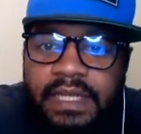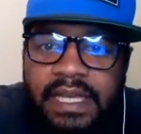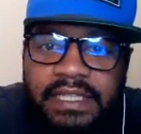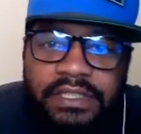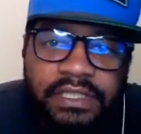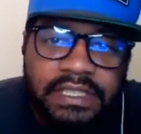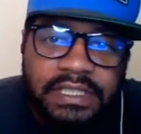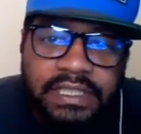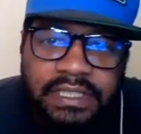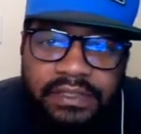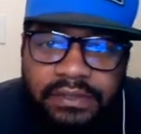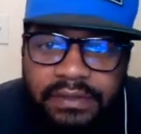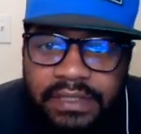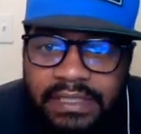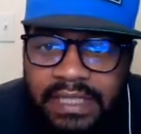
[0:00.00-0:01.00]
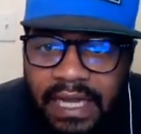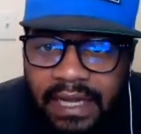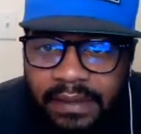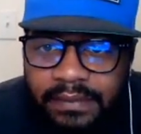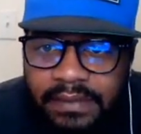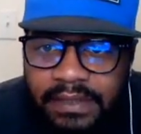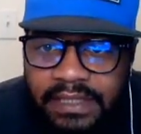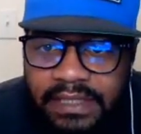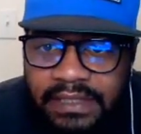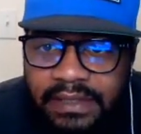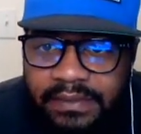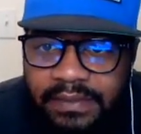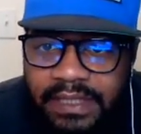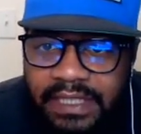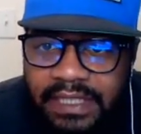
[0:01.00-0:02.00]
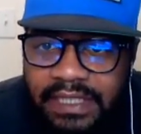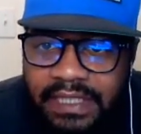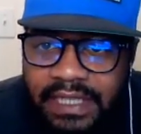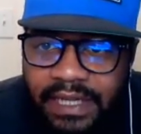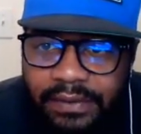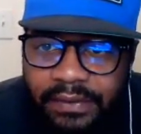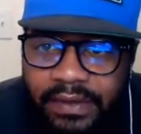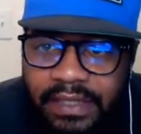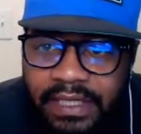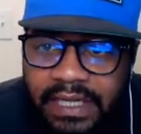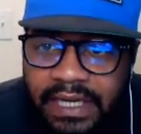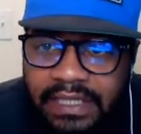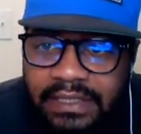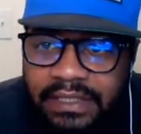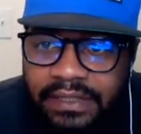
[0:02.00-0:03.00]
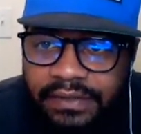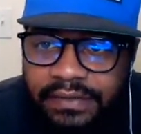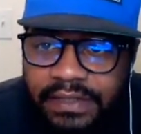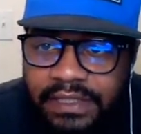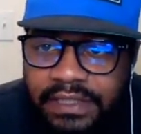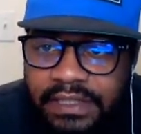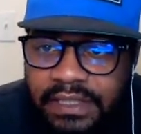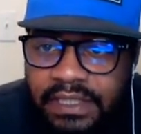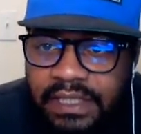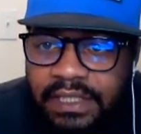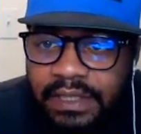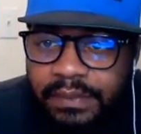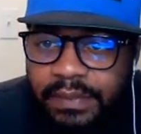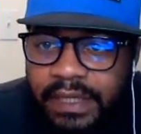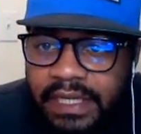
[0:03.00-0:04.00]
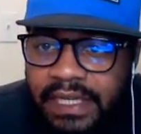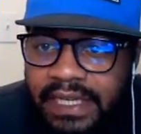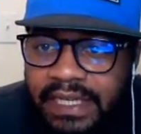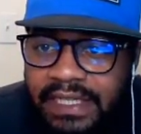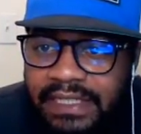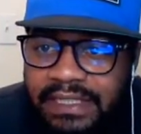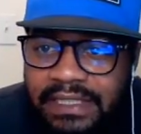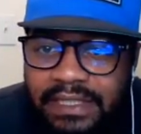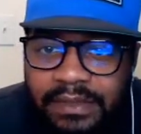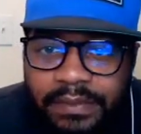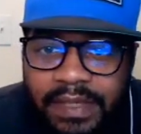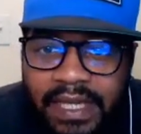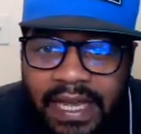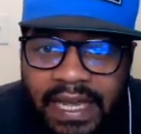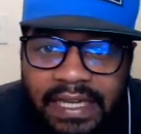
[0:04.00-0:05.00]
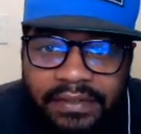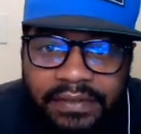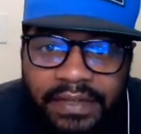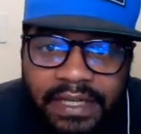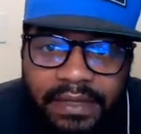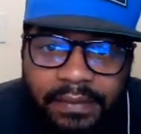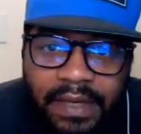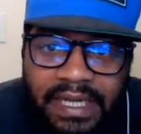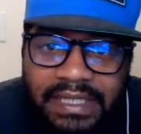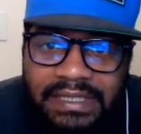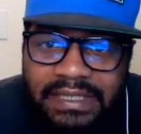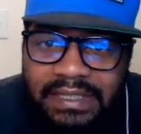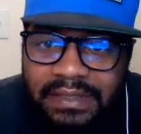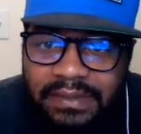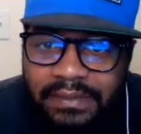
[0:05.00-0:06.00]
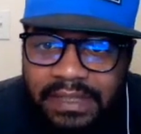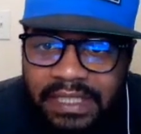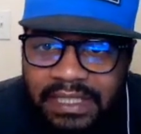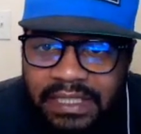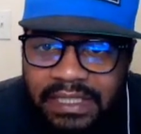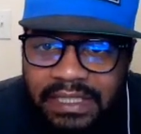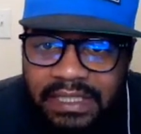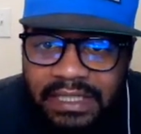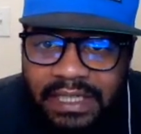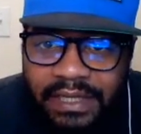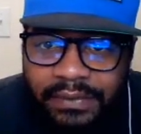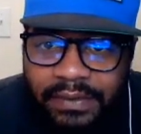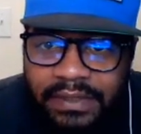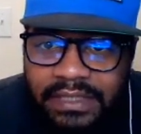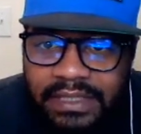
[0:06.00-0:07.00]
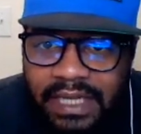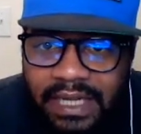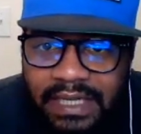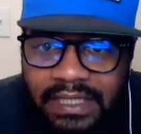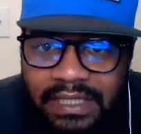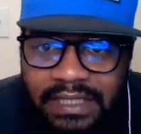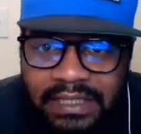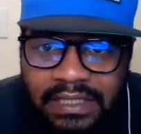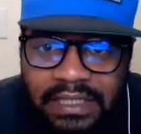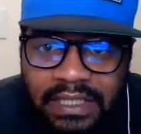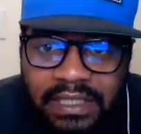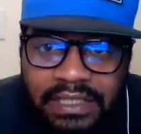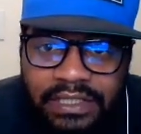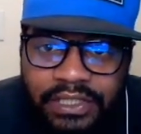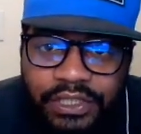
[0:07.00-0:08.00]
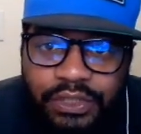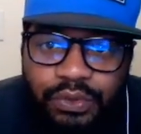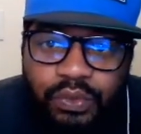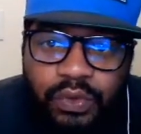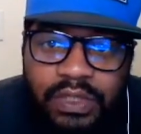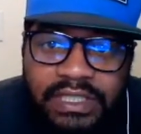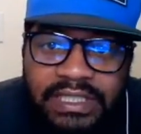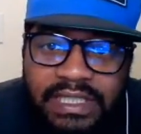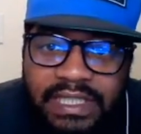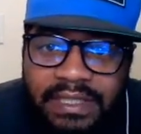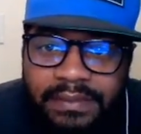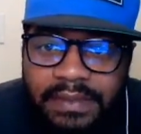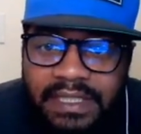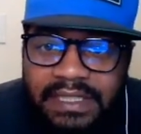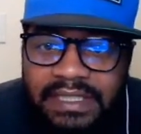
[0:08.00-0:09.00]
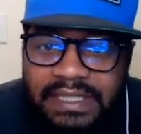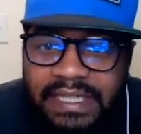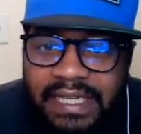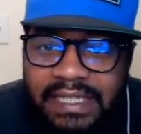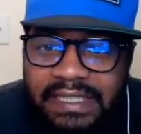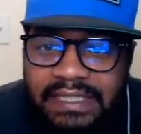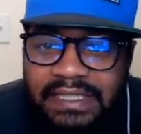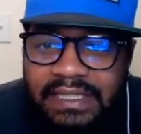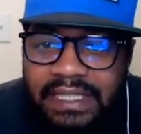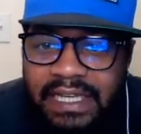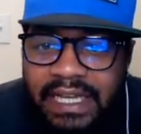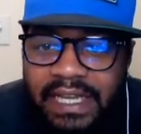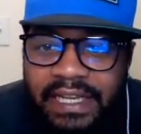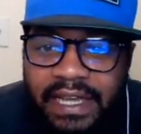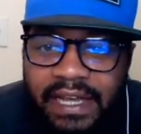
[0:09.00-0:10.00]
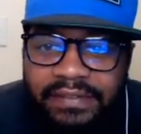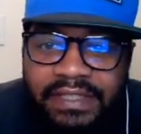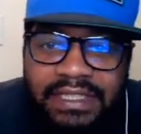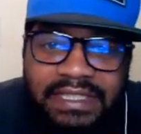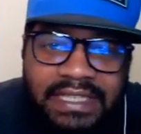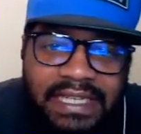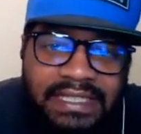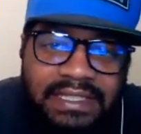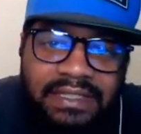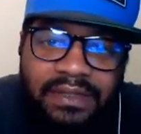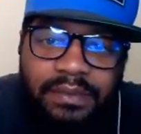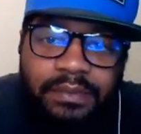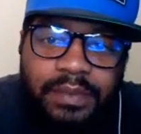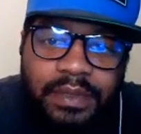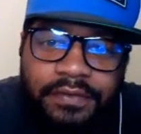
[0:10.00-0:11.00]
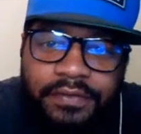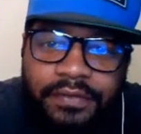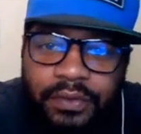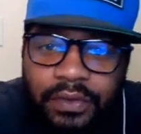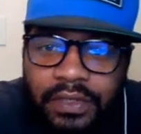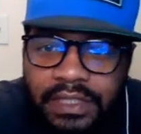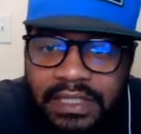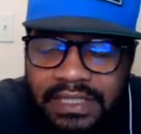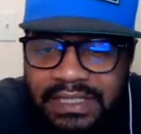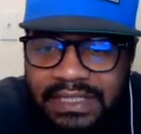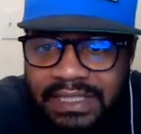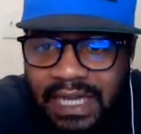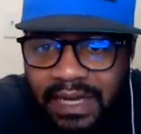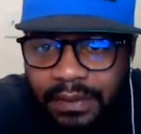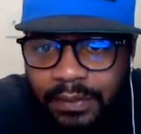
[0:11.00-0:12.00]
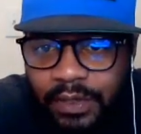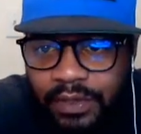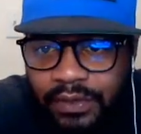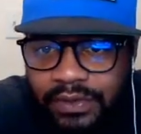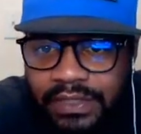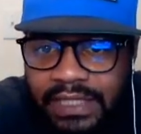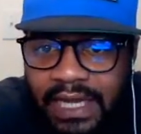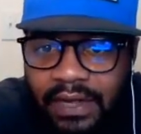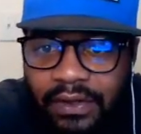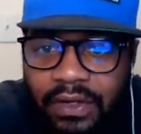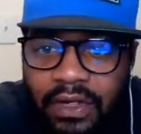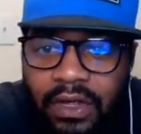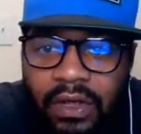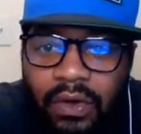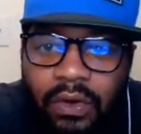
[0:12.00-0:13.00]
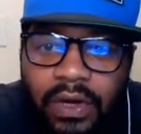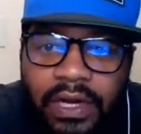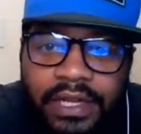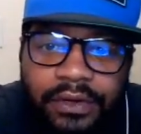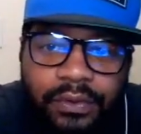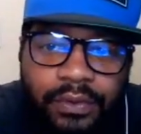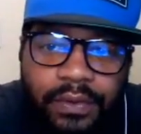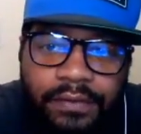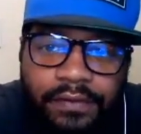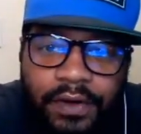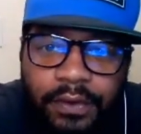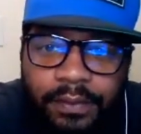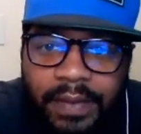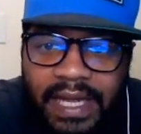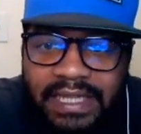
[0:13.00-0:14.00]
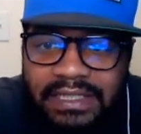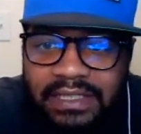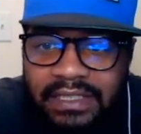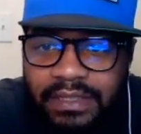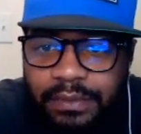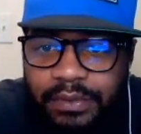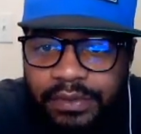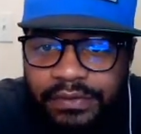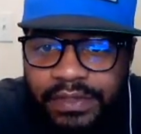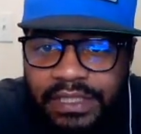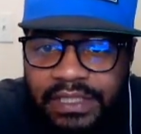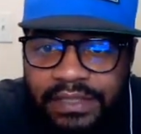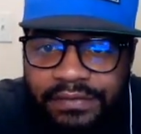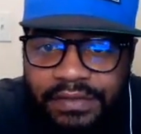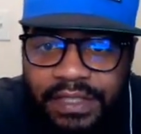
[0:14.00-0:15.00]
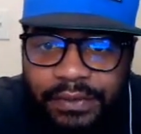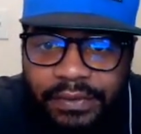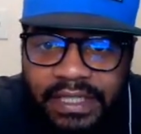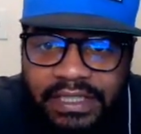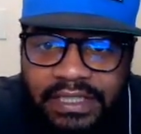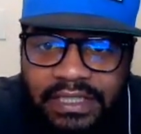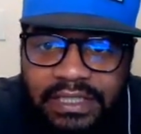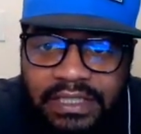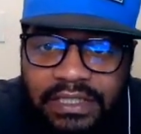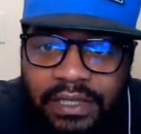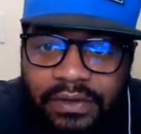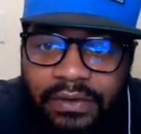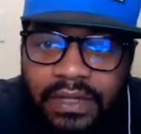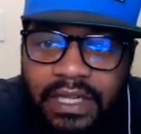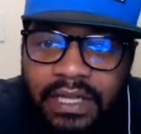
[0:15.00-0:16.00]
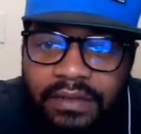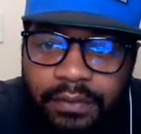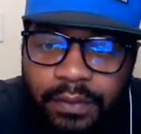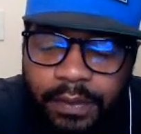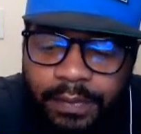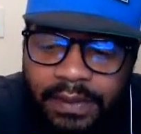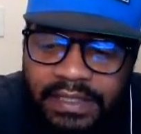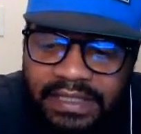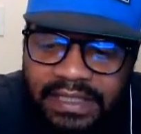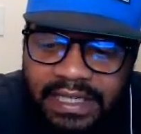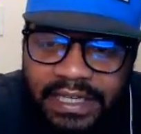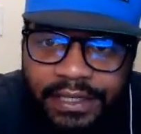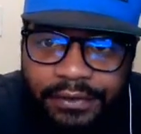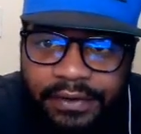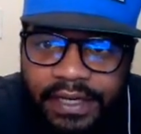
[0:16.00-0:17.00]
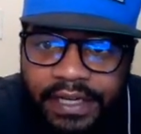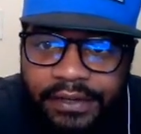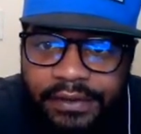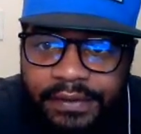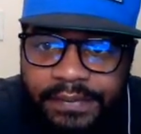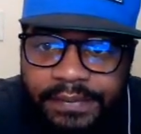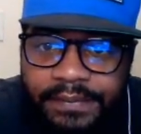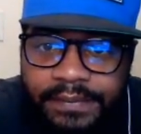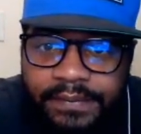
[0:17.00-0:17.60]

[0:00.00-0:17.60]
as you can see, it'll stop system D network and not service, but it can still be activated by a system D network socket do you want to keep these settings? And you have to say something before this timer goes out, or it'll revert back to the previous configuration. So if we press enter here,